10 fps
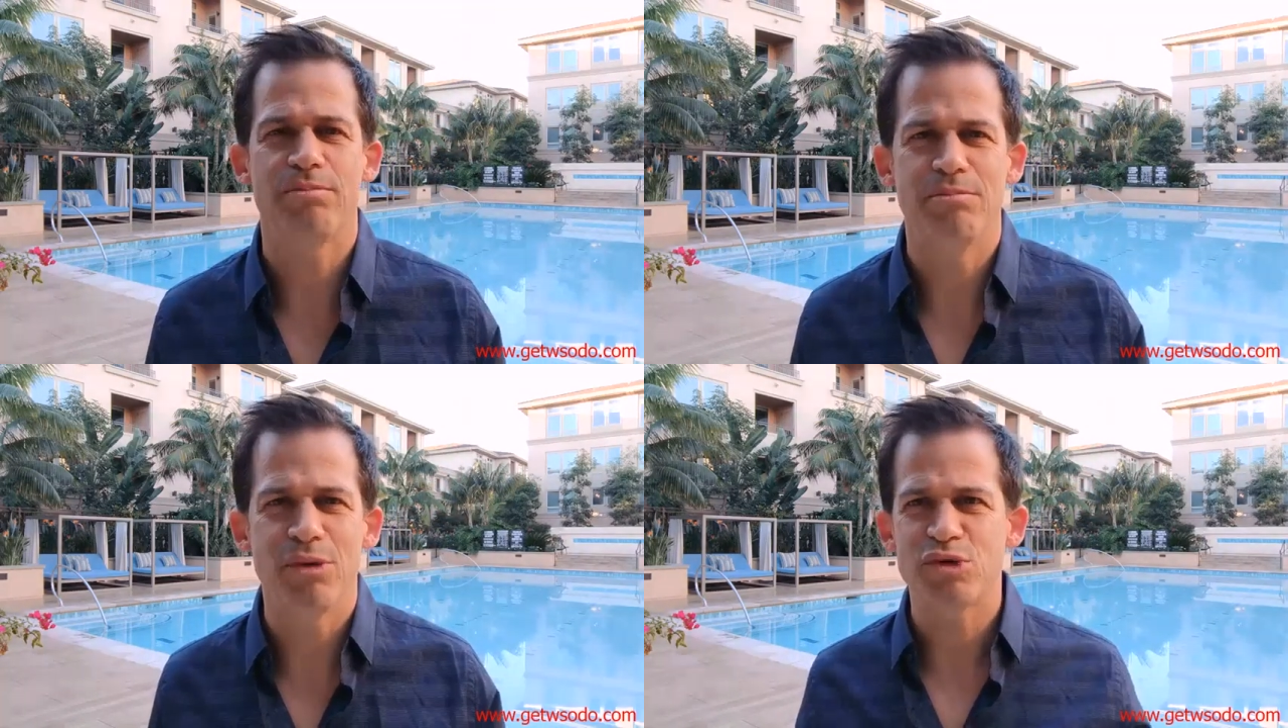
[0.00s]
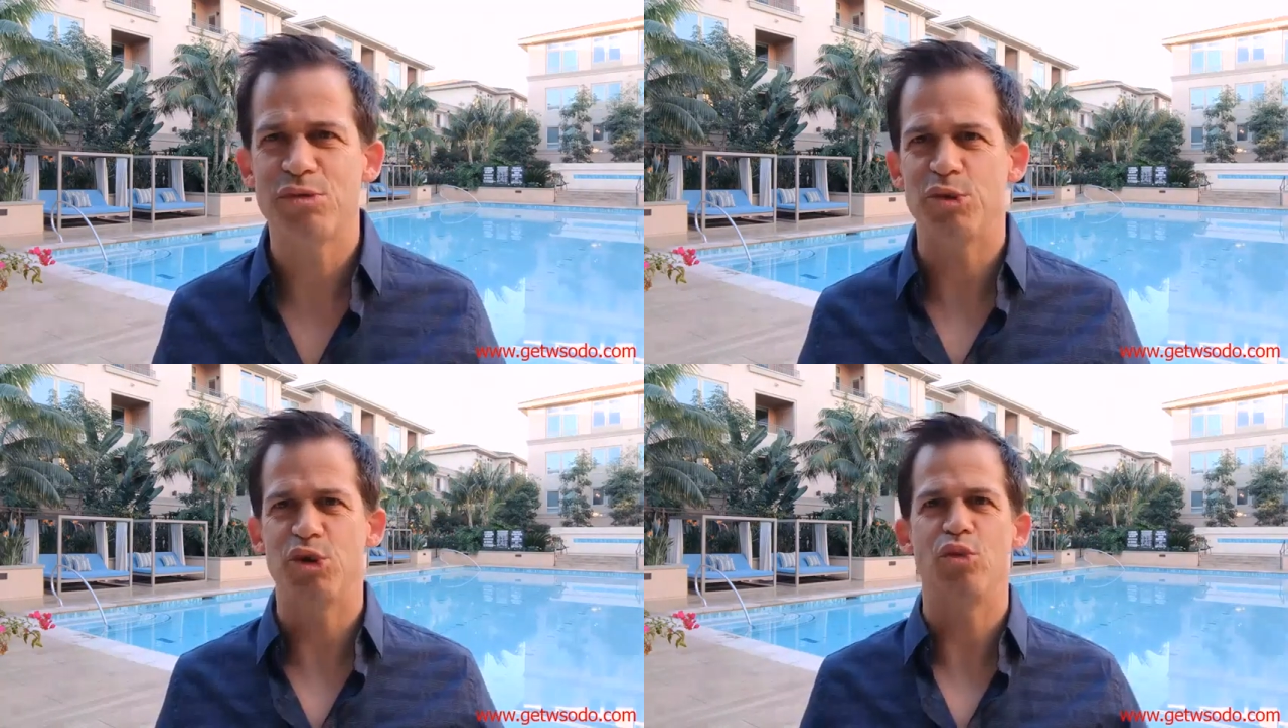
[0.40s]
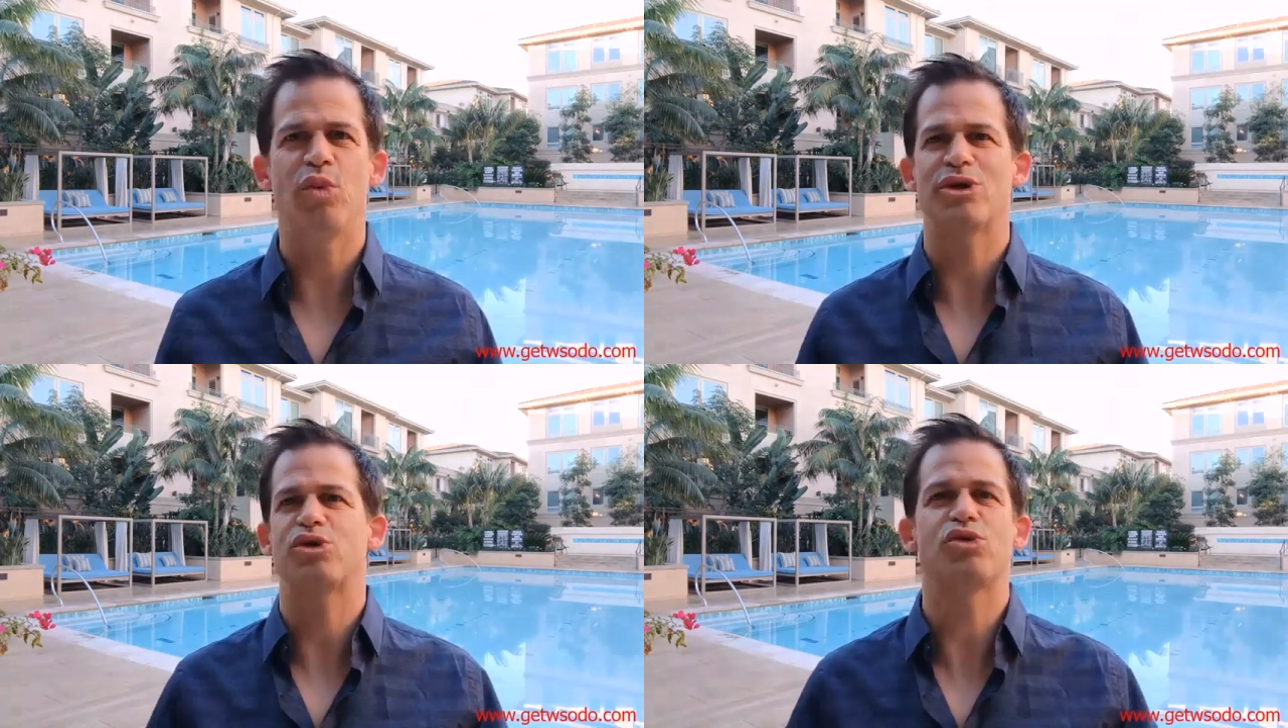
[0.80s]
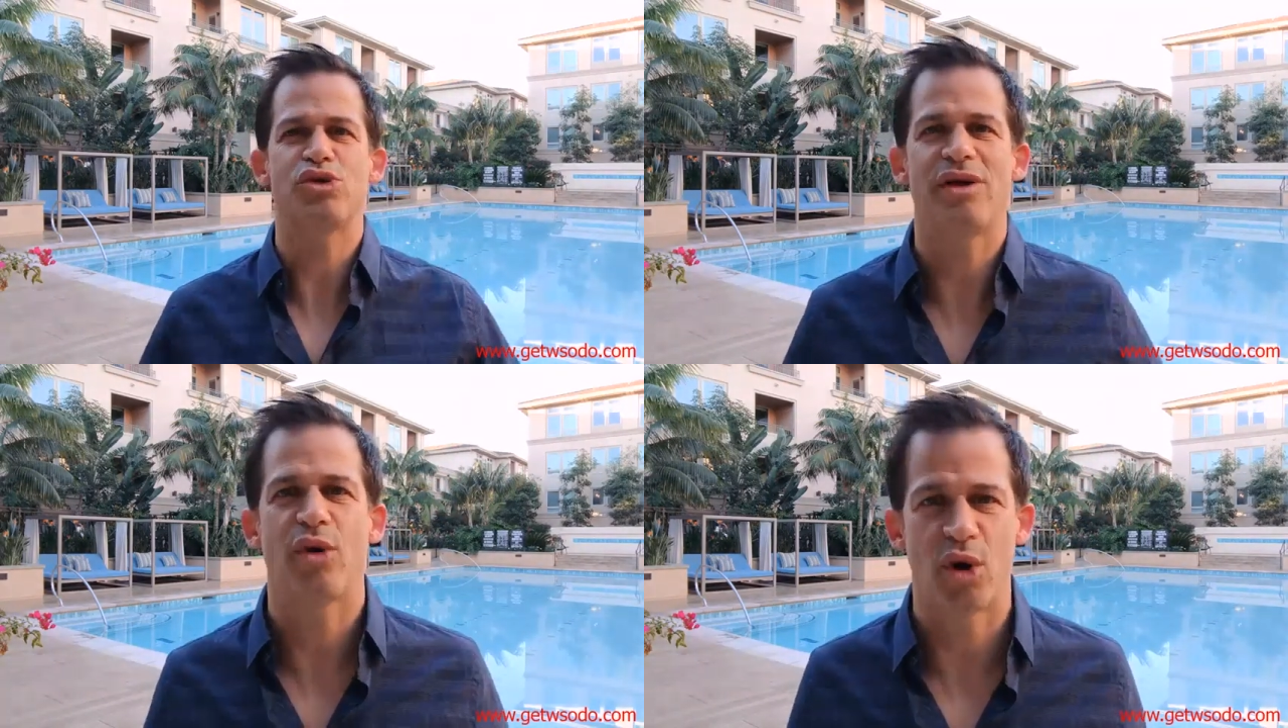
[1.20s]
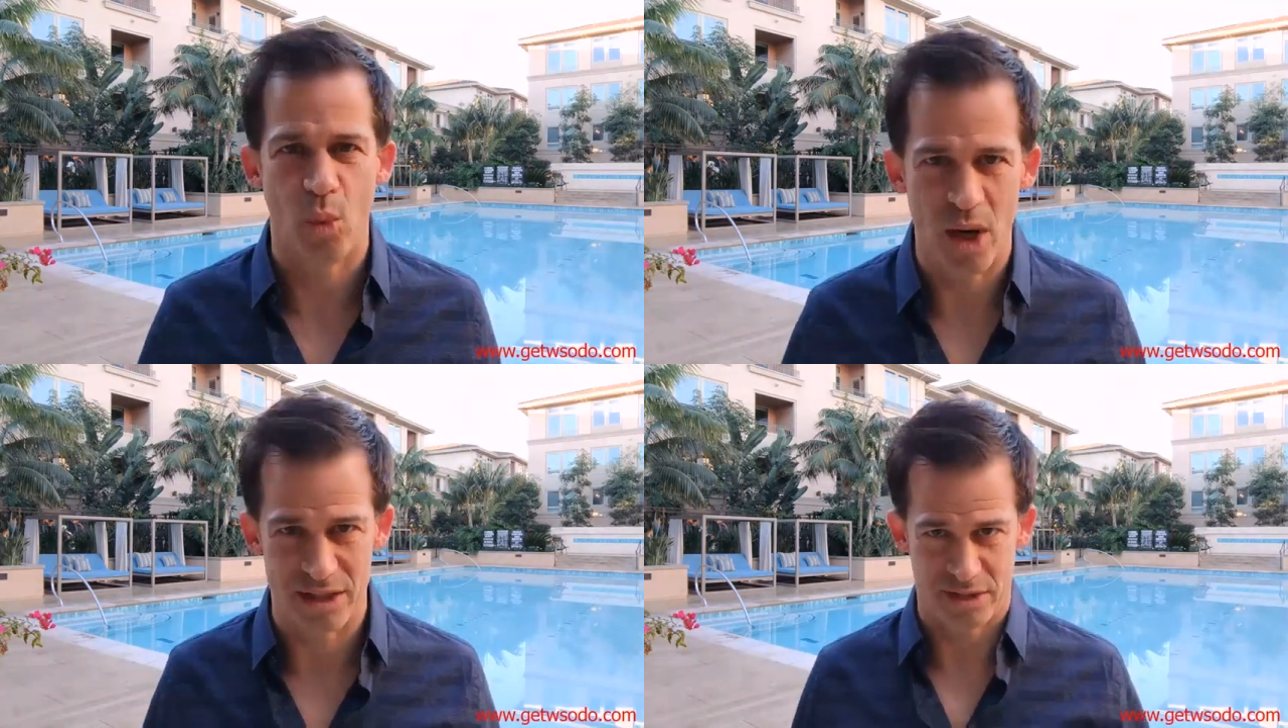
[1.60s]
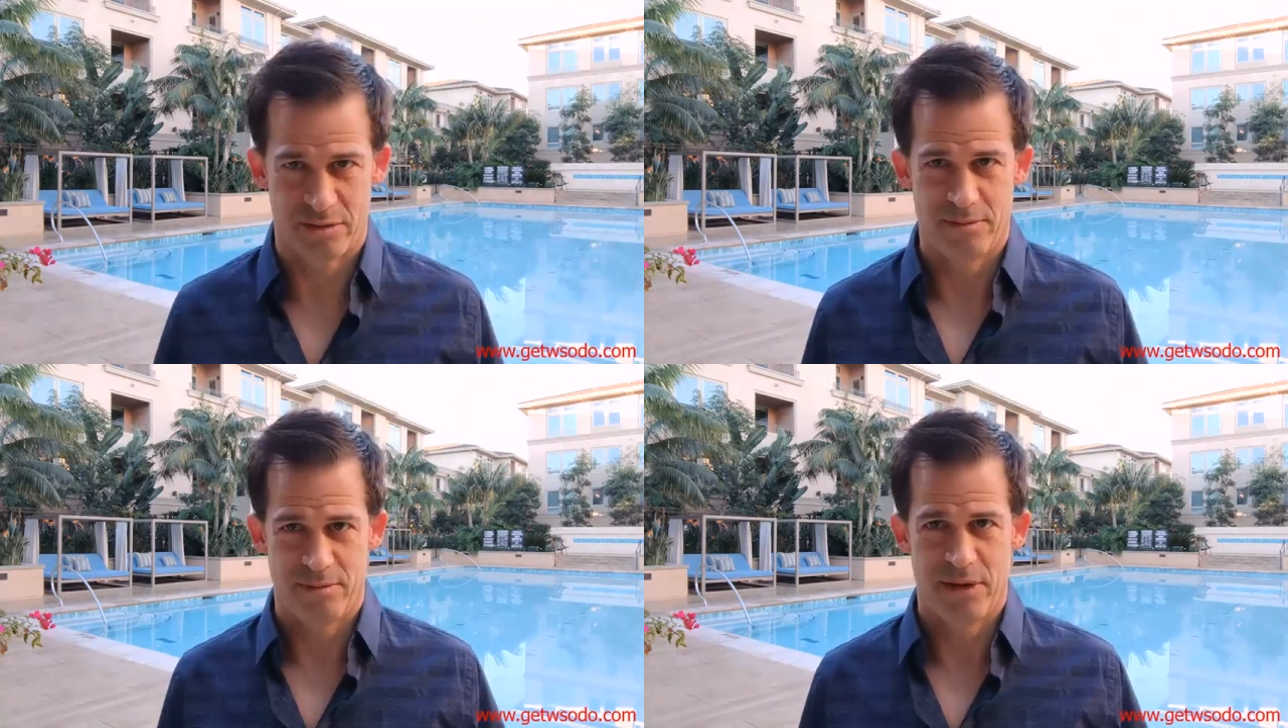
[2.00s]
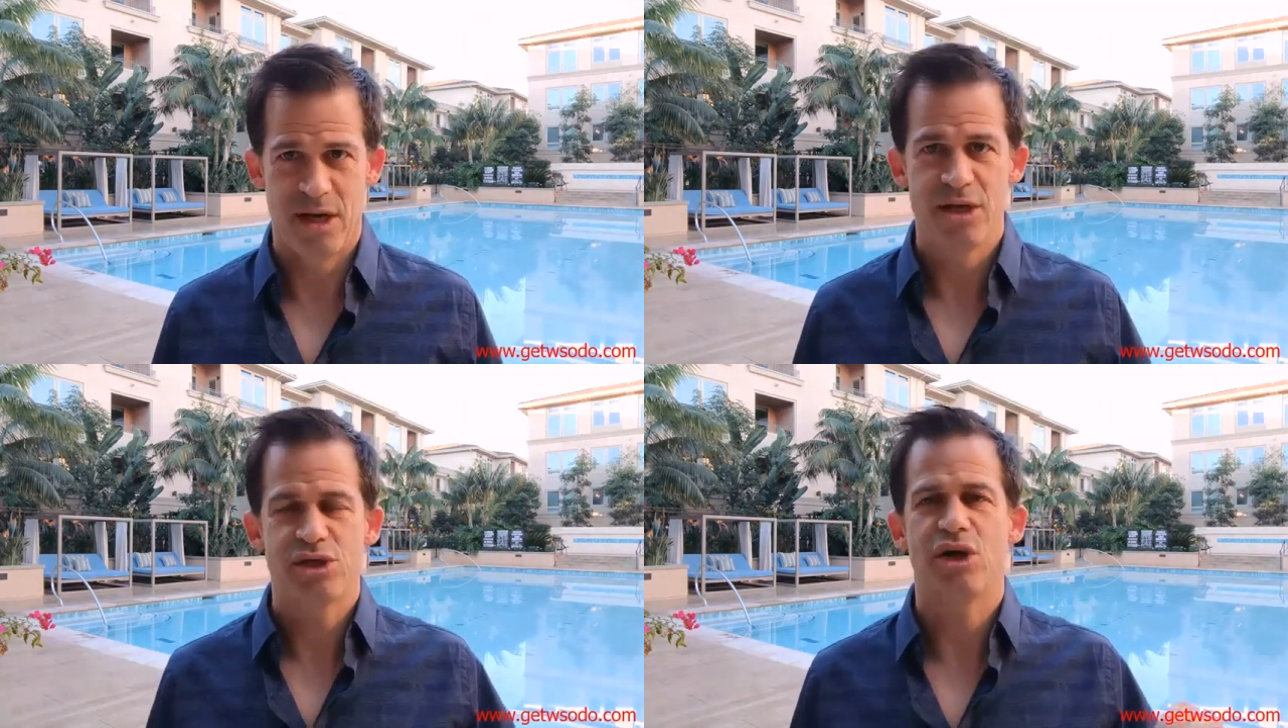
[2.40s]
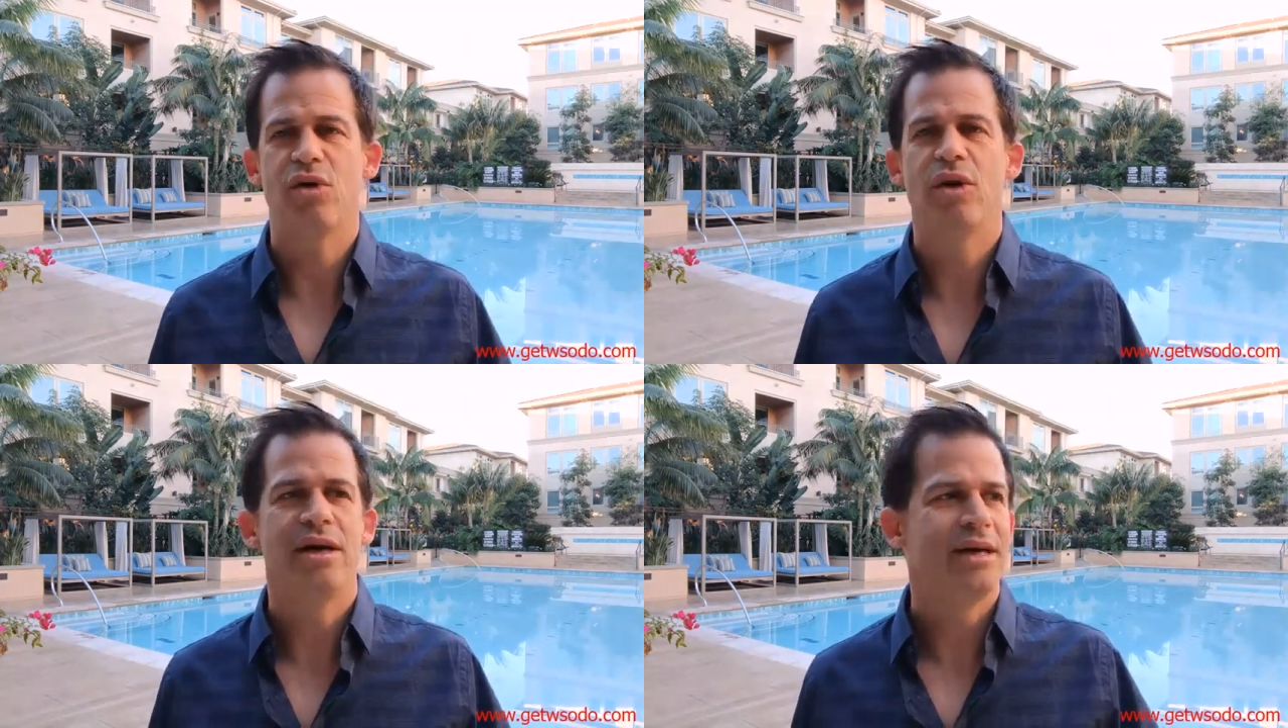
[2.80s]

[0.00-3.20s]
most people knew what a social network was. So